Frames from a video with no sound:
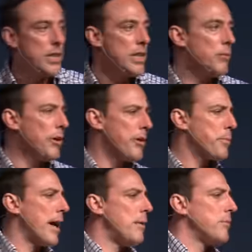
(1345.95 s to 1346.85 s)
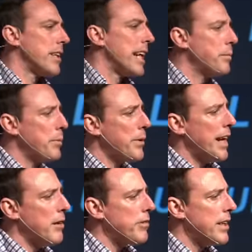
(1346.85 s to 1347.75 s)
And one of the problems a lot of people
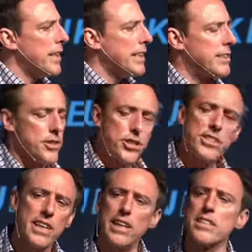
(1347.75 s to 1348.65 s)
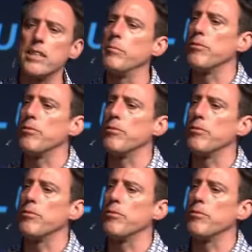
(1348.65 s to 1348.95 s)
have is they just can't seem to